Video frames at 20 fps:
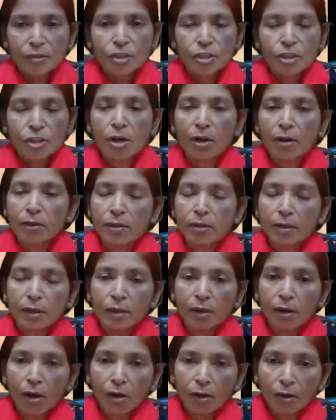short
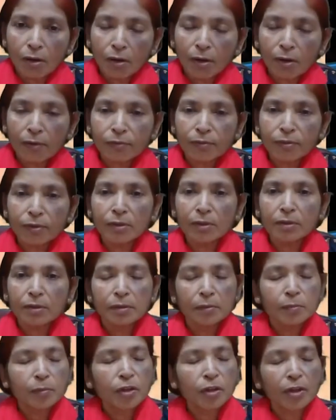run law of
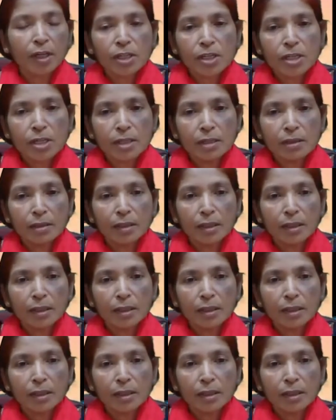production,